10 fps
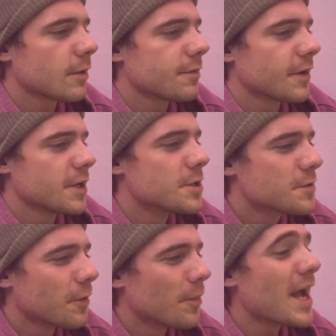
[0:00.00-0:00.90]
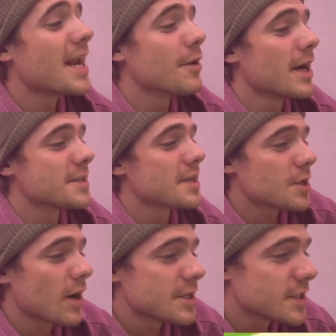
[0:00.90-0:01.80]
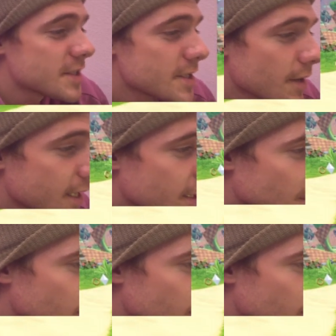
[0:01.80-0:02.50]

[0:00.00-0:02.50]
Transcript: be very useful. But anyways, so as you can see right here,